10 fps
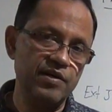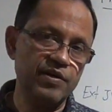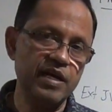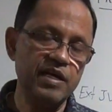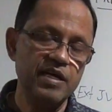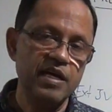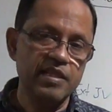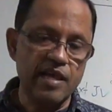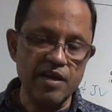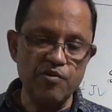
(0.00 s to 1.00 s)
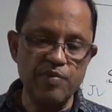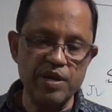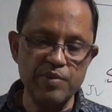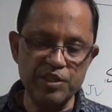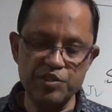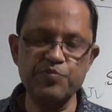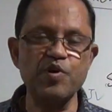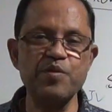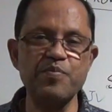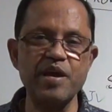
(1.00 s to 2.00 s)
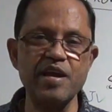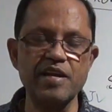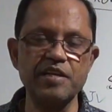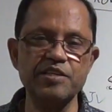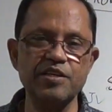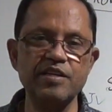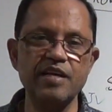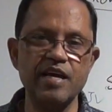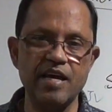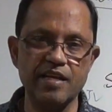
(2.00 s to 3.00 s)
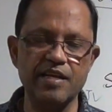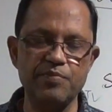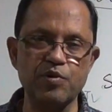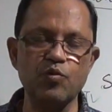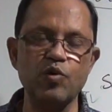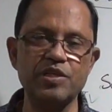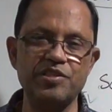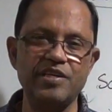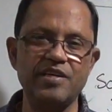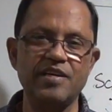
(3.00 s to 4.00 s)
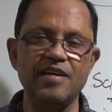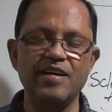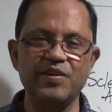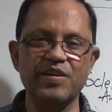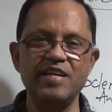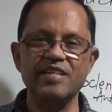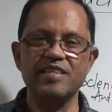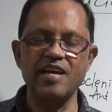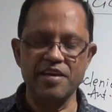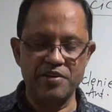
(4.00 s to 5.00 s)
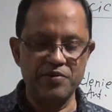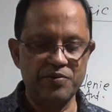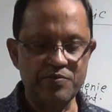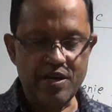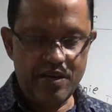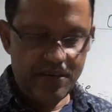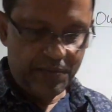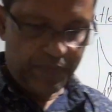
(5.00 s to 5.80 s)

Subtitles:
Okay, thank you very much for paying attention and keep on watching. Okay, thank you. Bye.